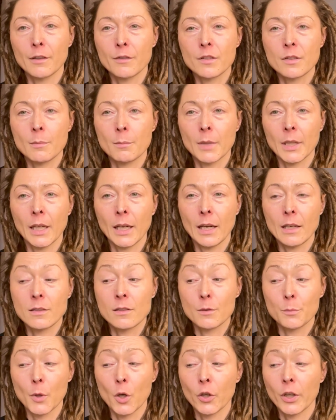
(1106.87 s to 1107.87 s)
if somebody had
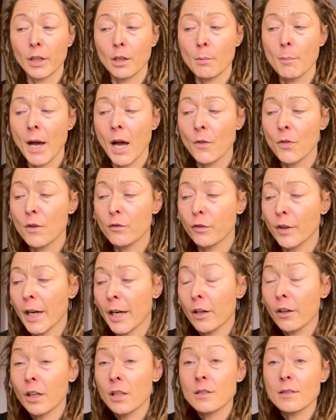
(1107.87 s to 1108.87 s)
spoken about the
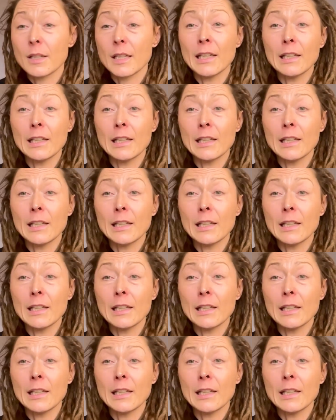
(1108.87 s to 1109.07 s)
fragrance,